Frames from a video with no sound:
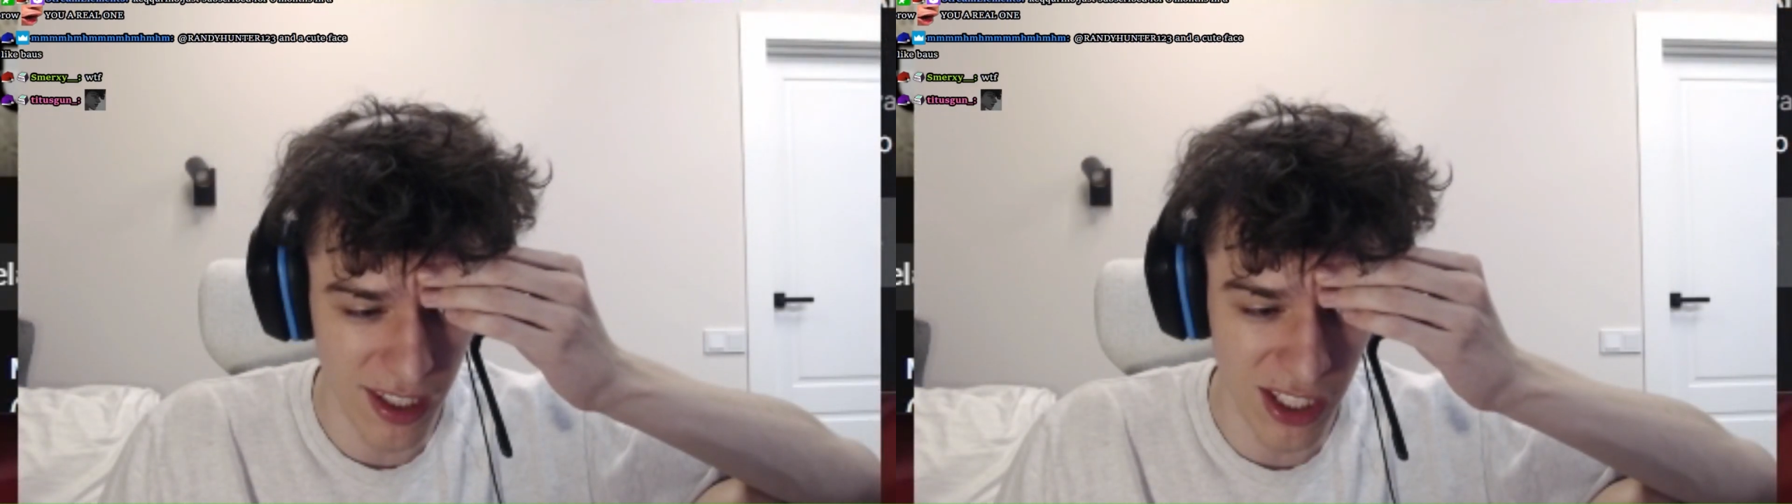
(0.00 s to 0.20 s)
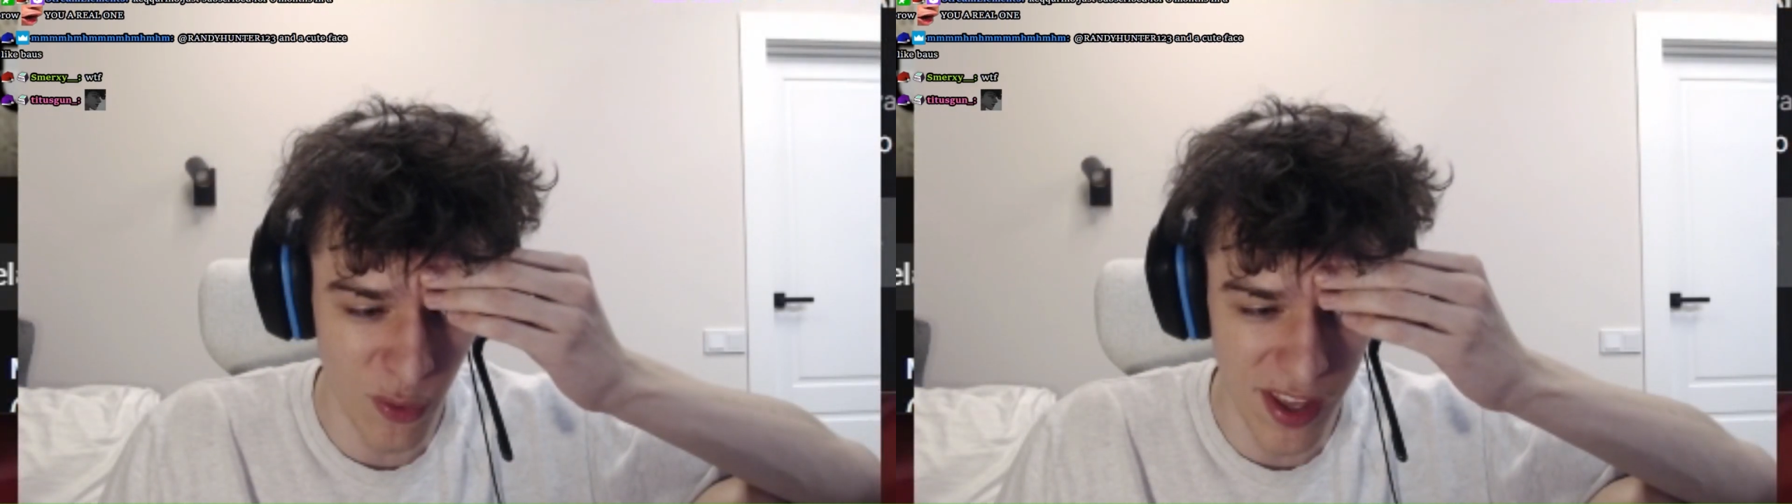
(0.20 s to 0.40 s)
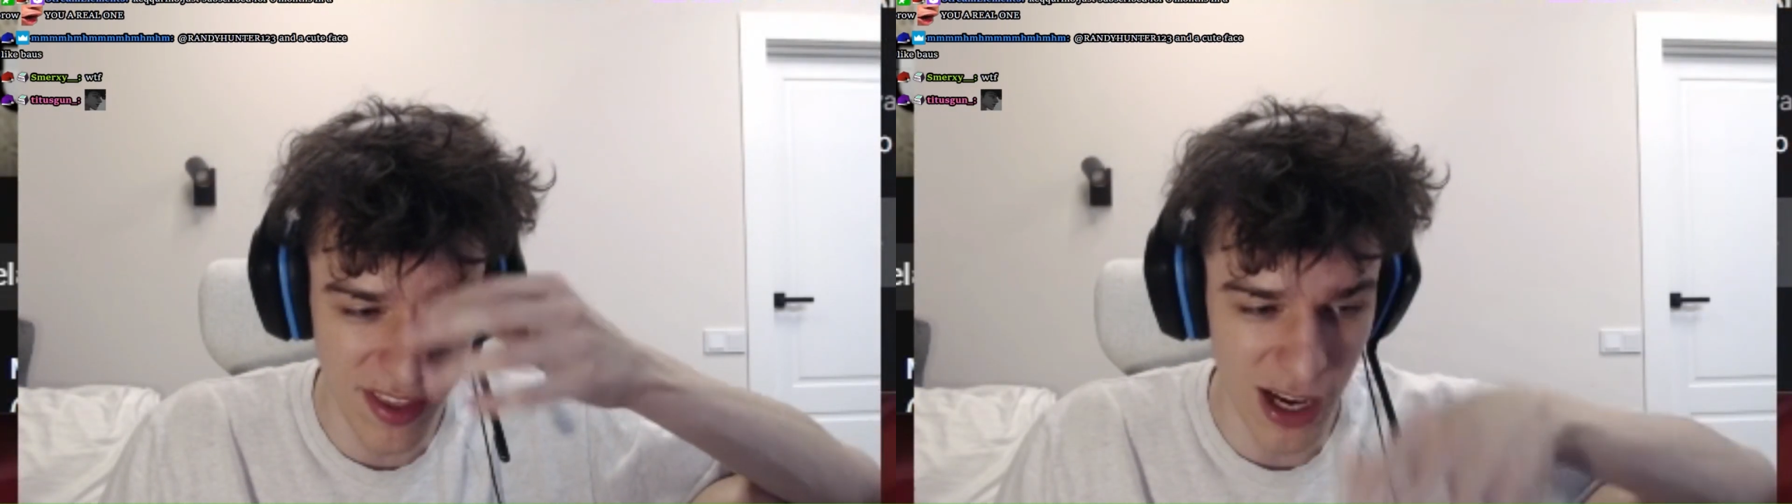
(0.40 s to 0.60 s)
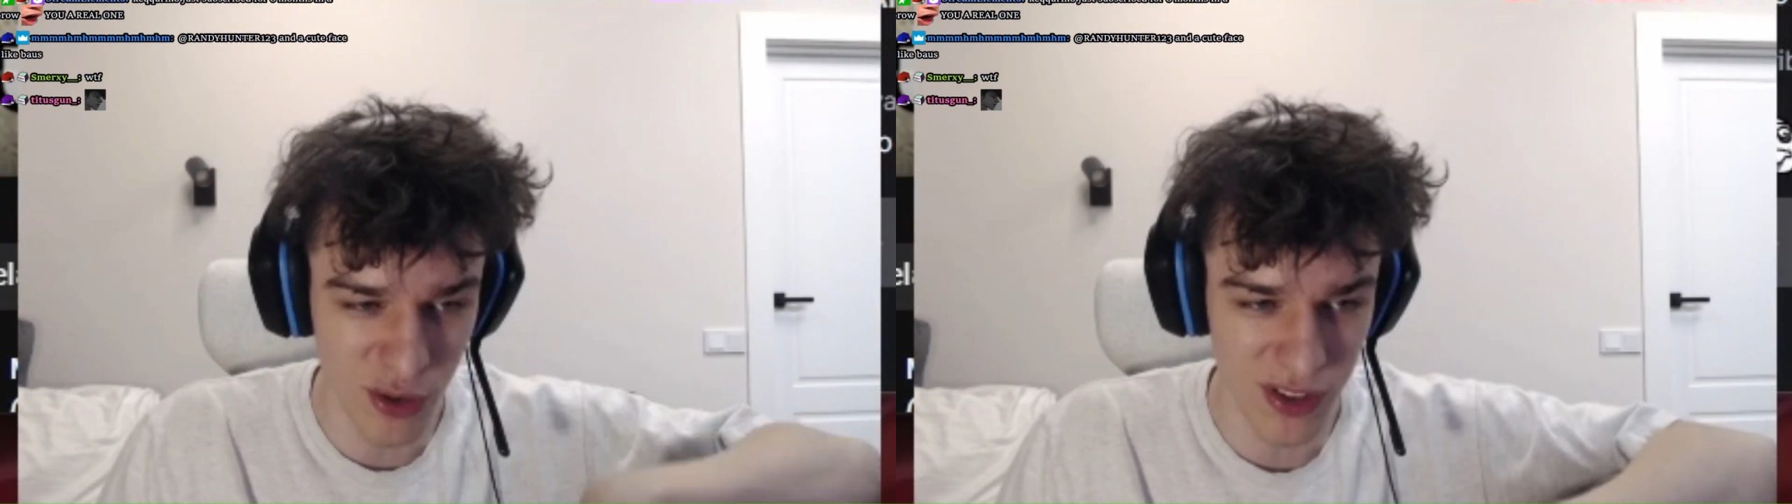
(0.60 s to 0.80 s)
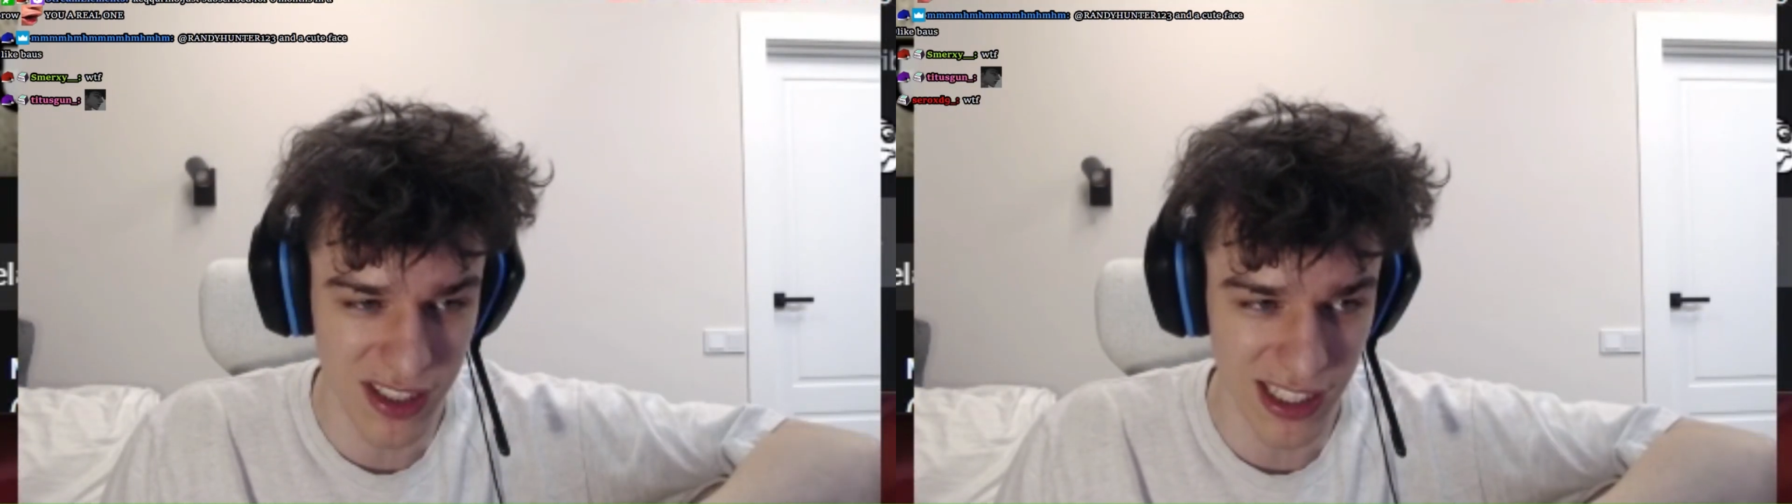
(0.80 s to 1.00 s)
he went out
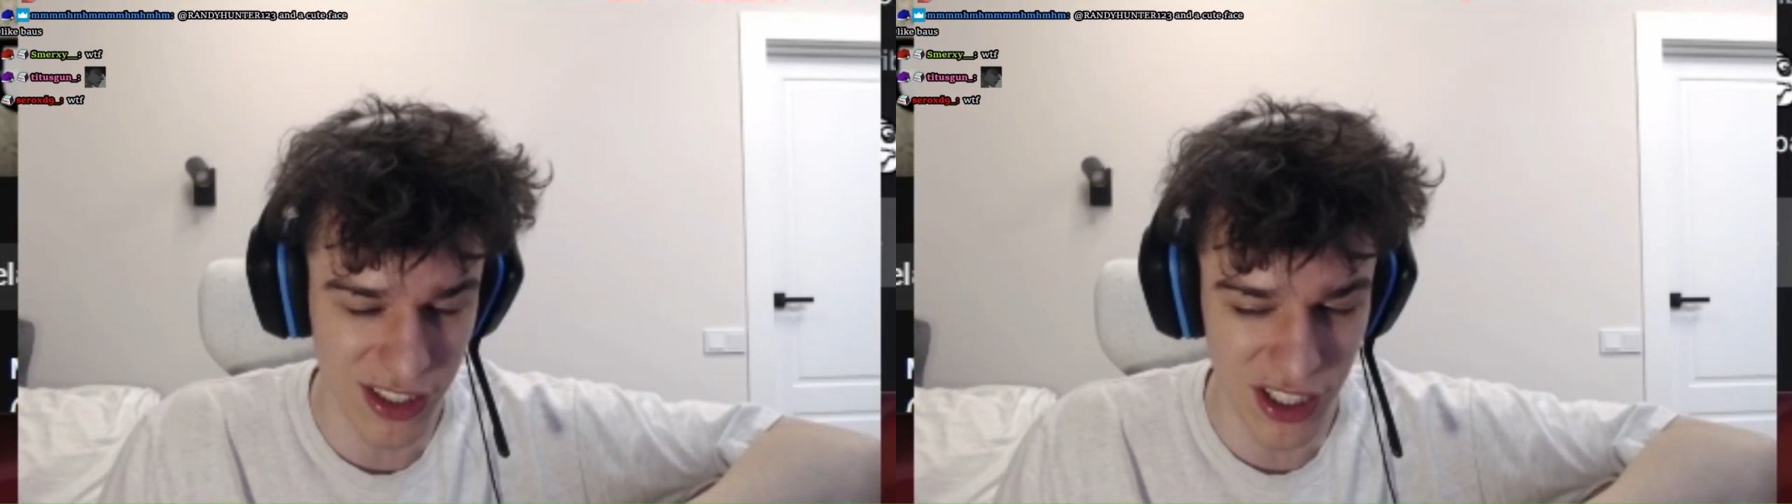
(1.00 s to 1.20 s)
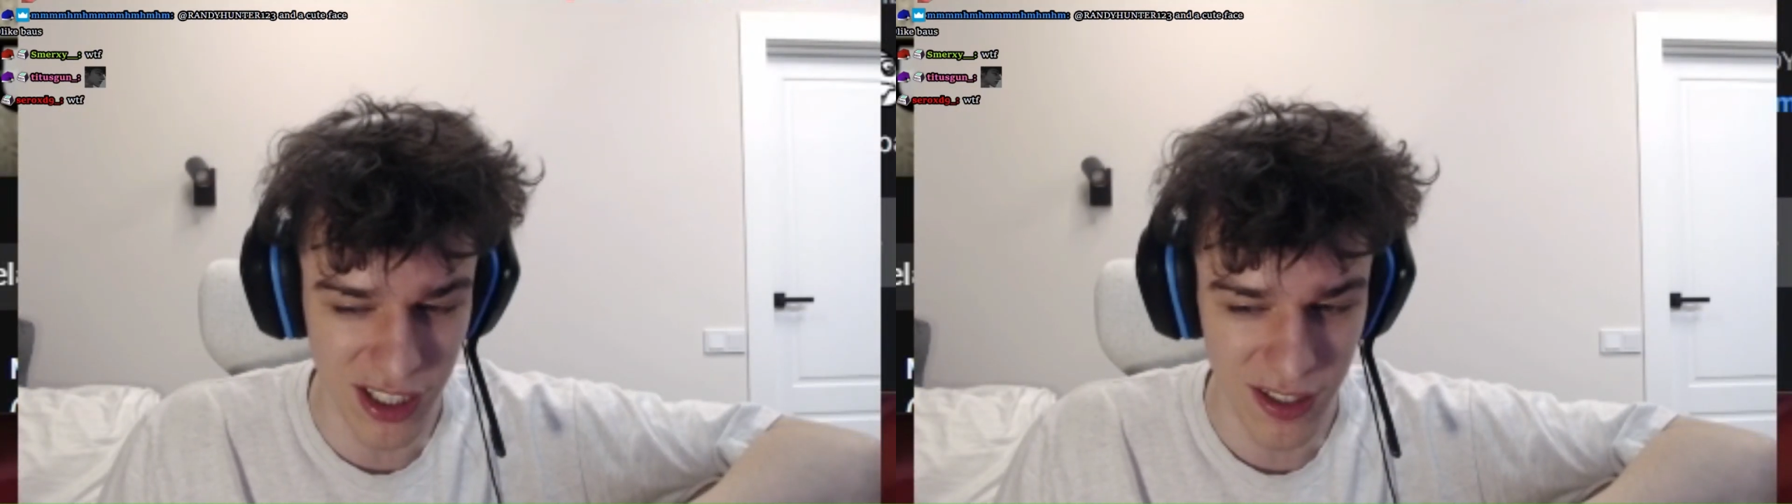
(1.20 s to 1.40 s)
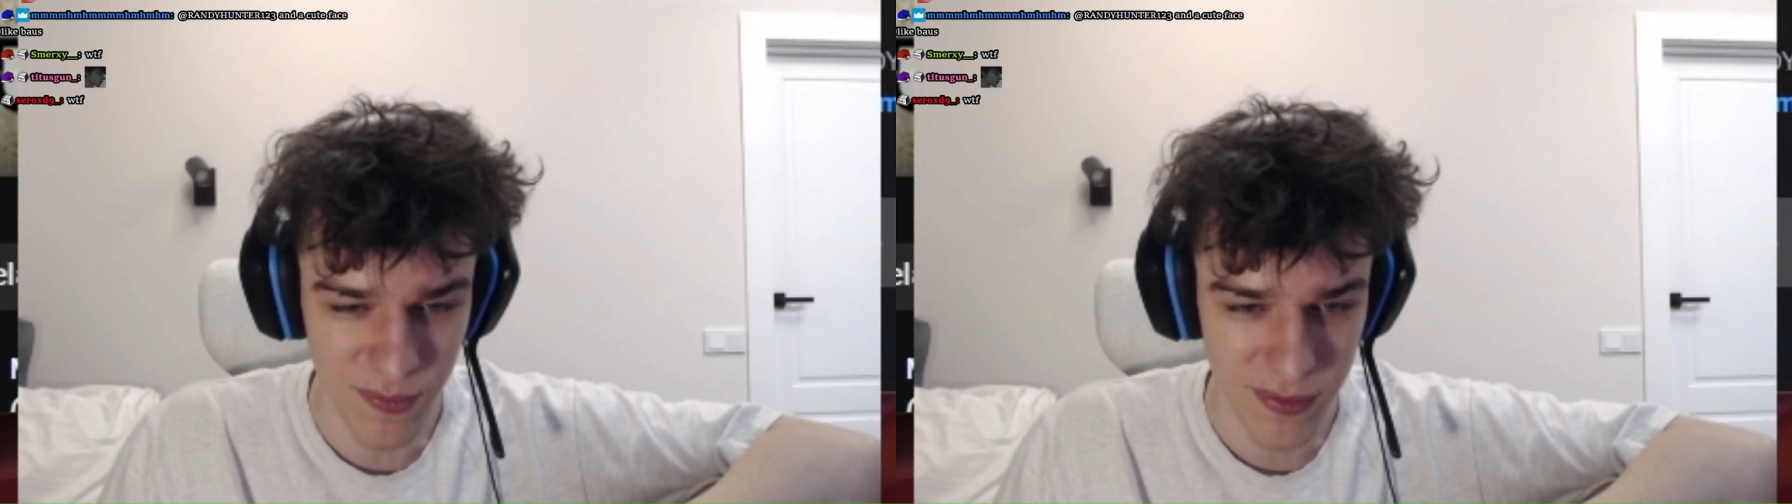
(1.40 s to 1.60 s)
with this like girl. Yeah.